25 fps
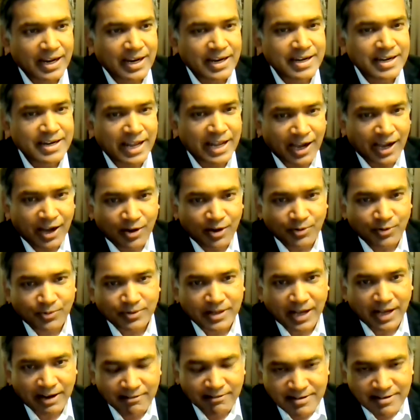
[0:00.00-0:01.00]
Now,
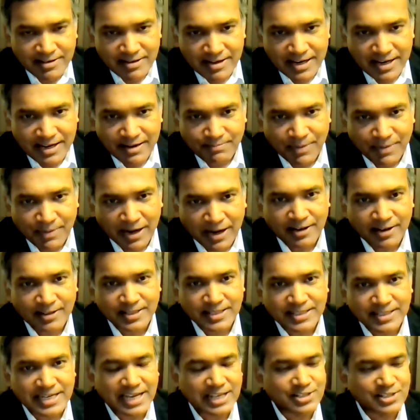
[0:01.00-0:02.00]
currently,
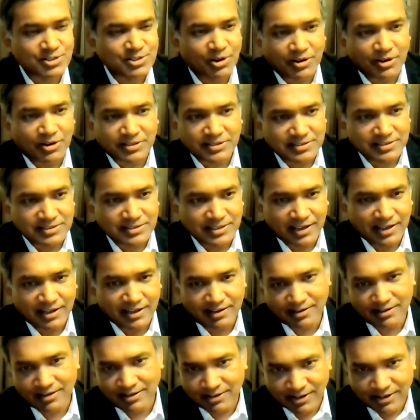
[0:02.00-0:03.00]
Bangladesh has got
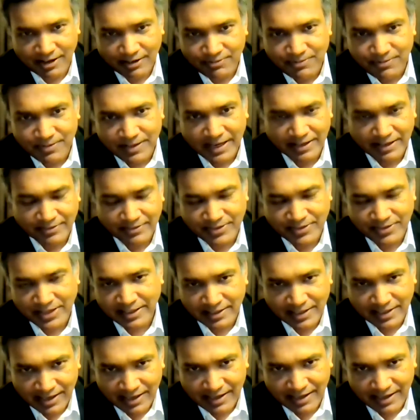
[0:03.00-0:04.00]
roughly, I
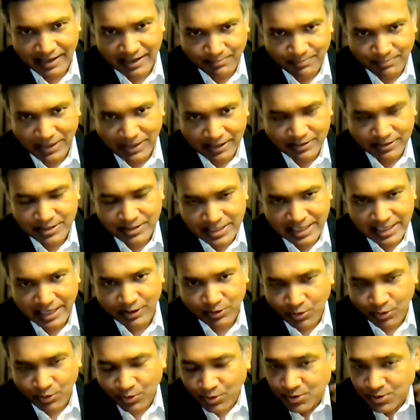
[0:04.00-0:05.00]
think, a
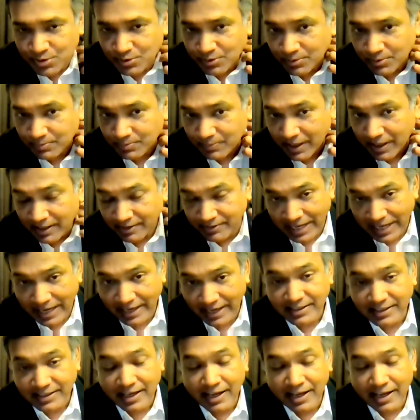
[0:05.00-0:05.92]
share close to that.